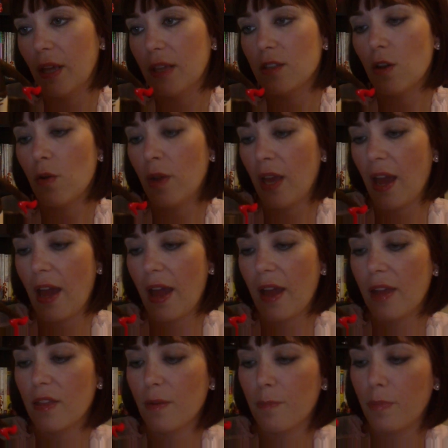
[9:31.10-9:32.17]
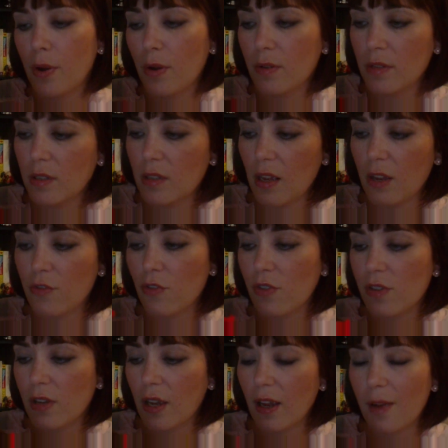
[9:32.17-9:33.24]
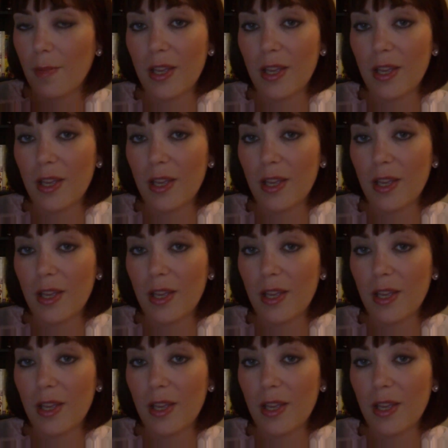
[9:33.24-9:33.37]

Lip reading: it's okay, the pose is interesting.